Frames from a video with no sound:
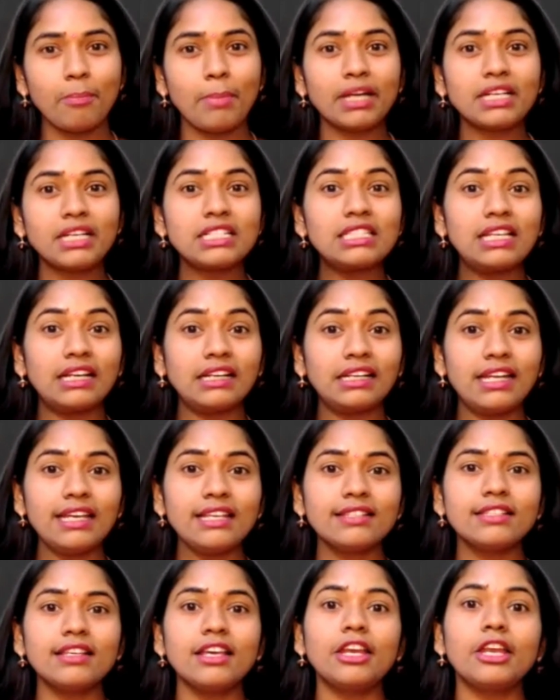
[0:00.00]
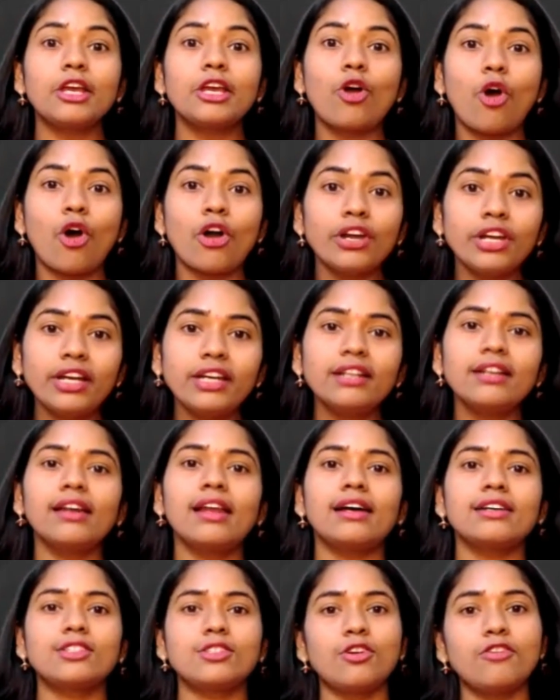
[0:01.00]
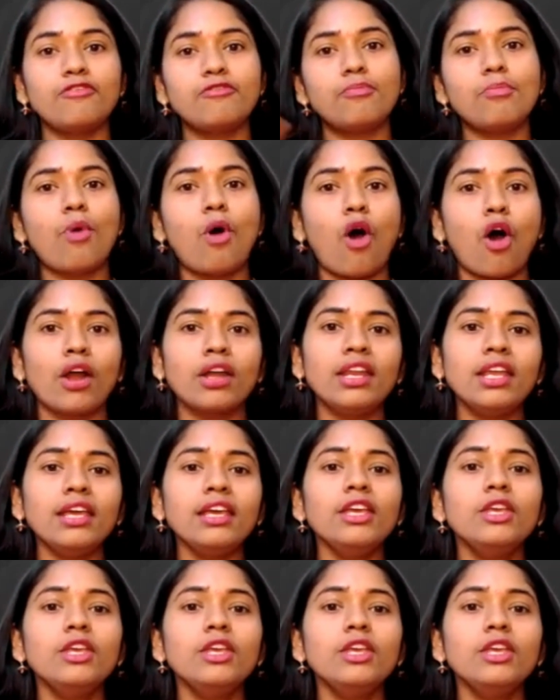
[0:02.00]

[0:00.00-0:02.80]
but that is a recorded class of morning.